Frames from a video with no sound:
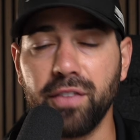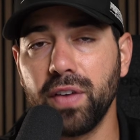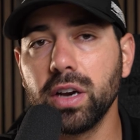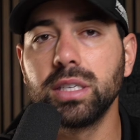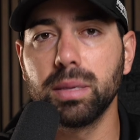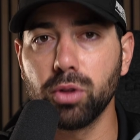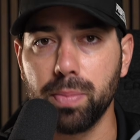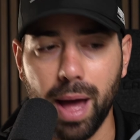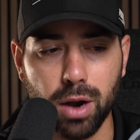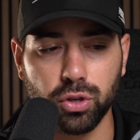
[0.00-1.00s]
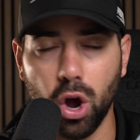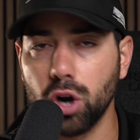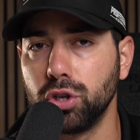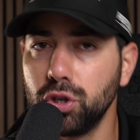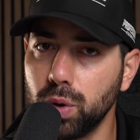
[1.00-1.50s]
very similar paddles
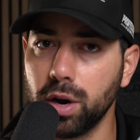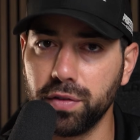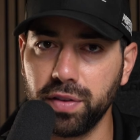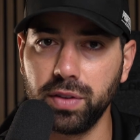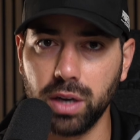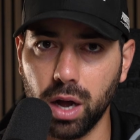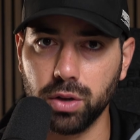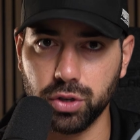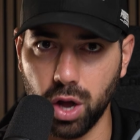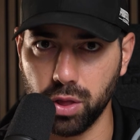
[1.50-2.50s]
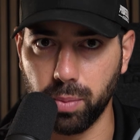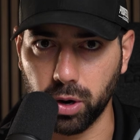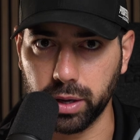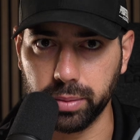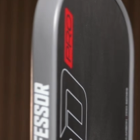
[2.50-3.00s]
are $250 on the market.